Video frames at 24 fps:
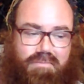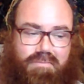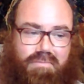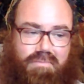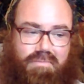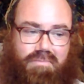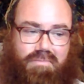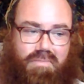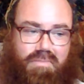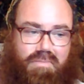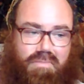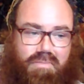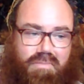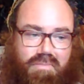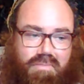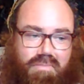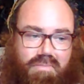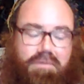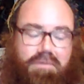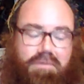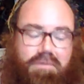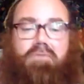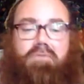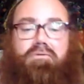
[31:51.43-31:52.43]
I was there
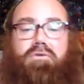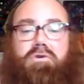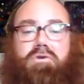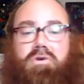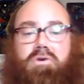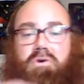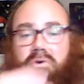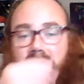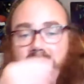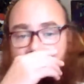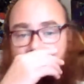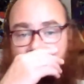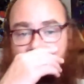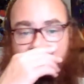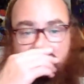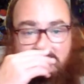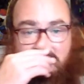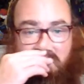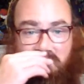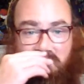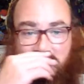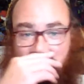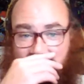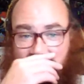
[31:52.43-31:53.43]
for 2.5
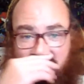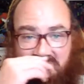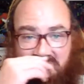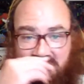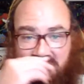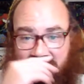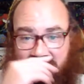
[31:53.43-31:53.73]
hours.